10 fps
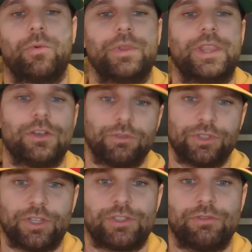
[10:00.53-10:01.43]
When they don't
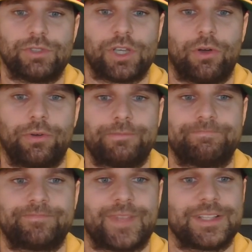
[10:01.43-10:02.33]
do the two-tone,
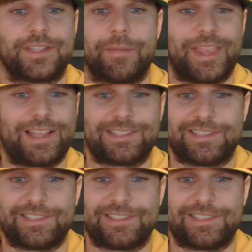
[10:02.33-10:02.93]
some of that